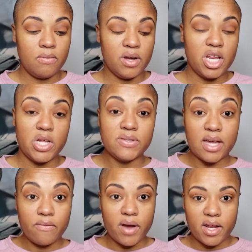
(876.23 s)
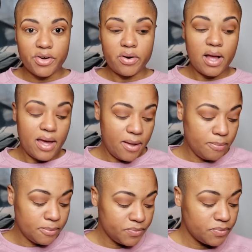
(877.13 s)
gonna use that right under eye.
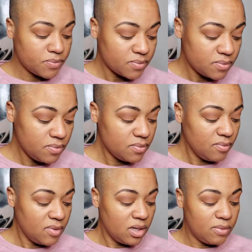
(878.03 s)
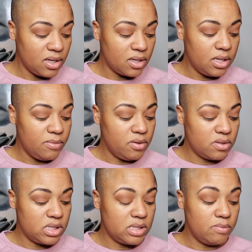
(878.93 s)
I'm gonna keep
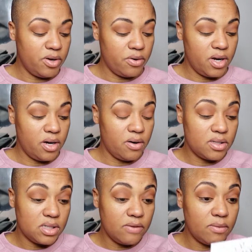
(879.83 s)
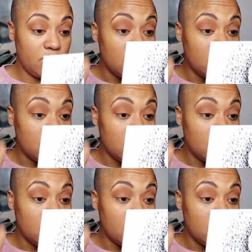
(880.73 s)
using this mirror here. It's giving me a